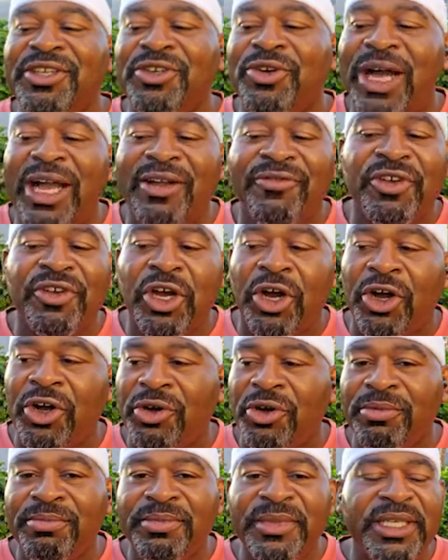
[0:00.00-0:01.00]
I've
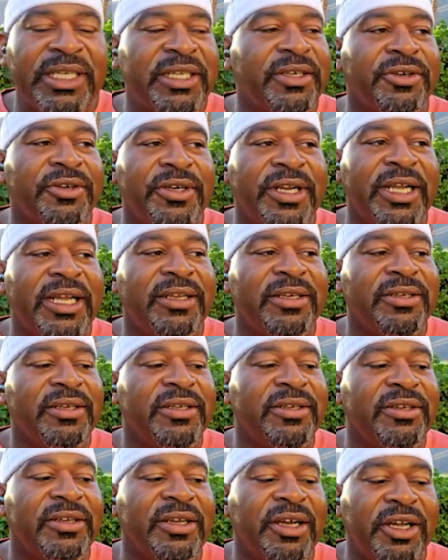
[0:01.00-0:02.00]
combed the internet
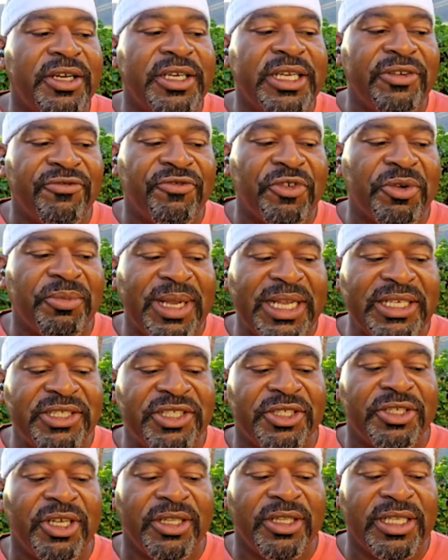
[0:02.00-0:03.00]
on
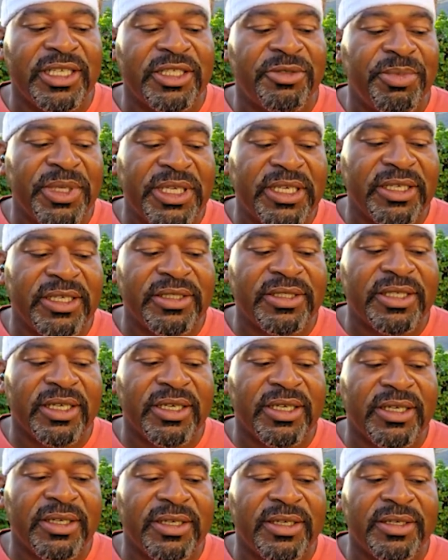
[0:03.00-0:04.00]
information on this because
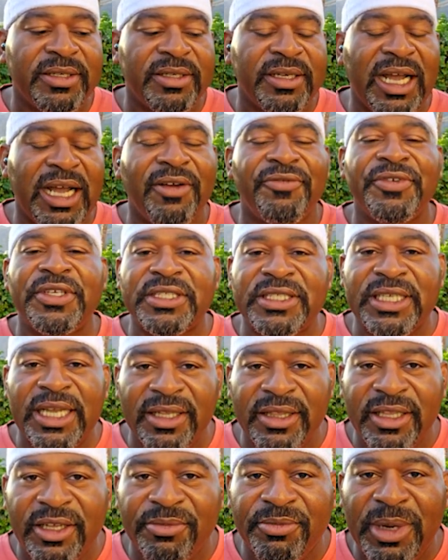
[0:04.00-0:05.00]
obviously
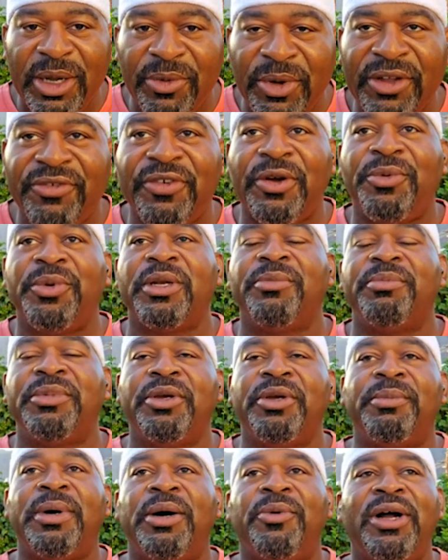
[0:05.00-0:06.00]
I love my wife. I want to
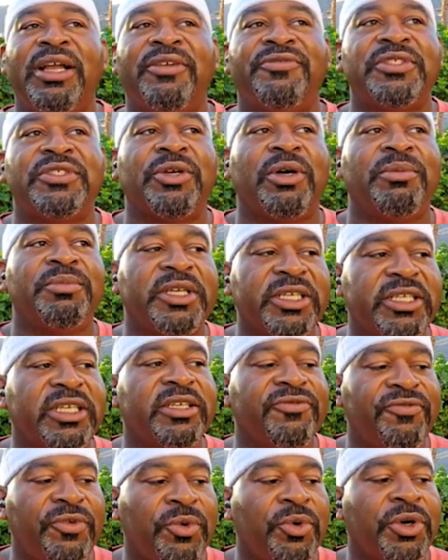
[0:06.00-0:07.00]
be with my wife, so I'm
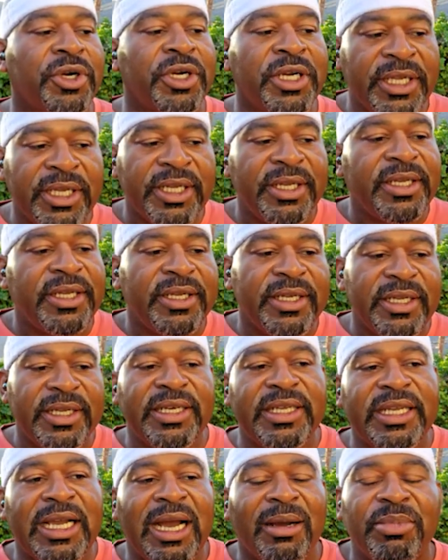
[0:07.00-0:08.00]
looking for
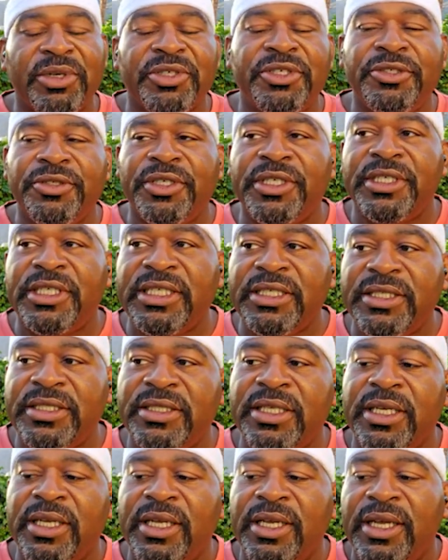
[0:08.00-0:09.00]
any
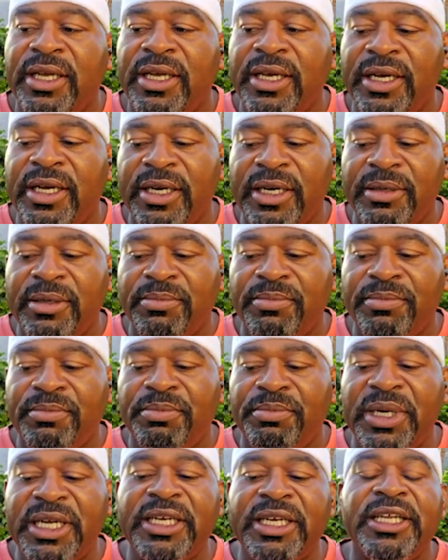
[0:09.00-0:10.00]
opportunities.
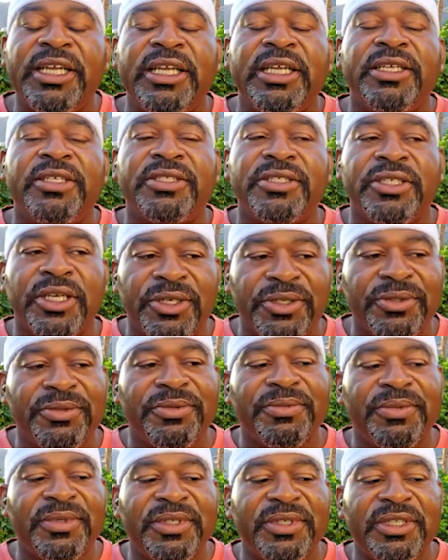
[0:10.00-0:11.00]
But so
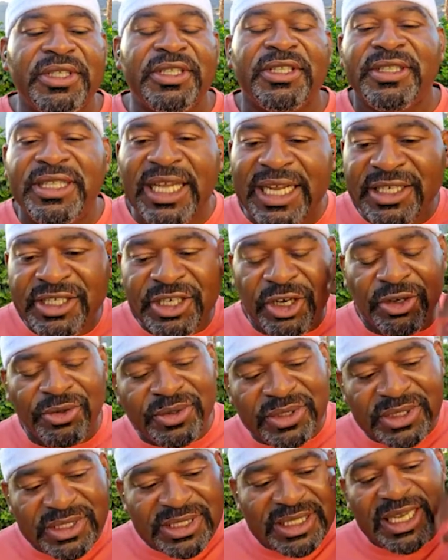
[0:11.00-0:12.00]
they
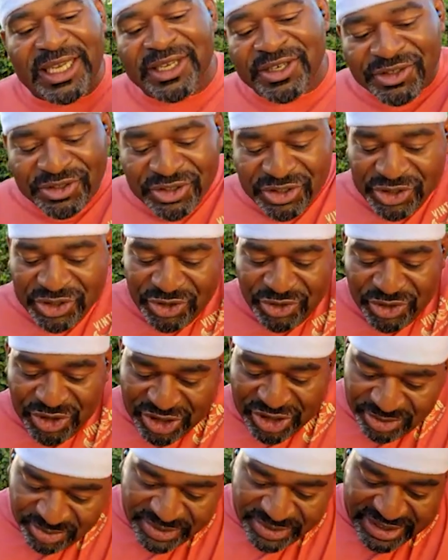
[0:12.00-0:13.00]
don't tell you
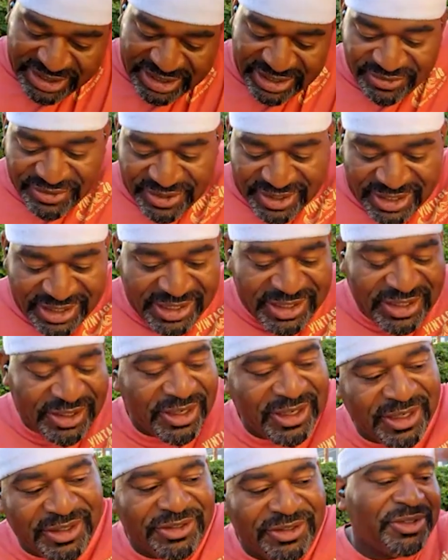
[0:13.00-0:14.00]
specifically.
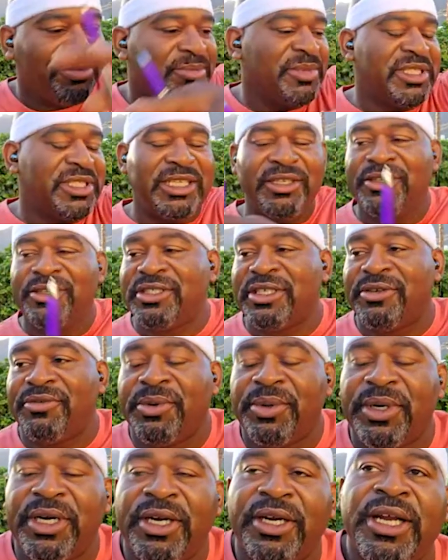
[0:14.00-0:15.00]
Sorry, there's mosquitoes
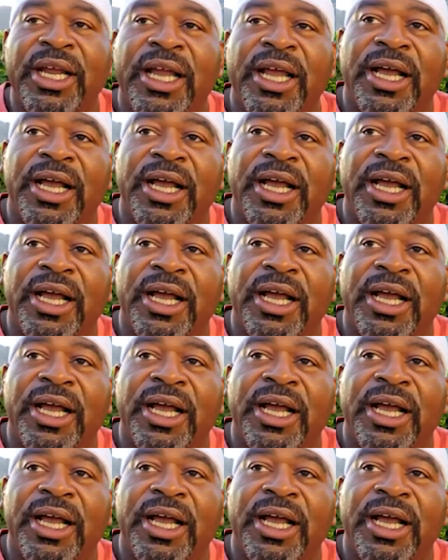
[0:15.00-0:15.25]
everywhere.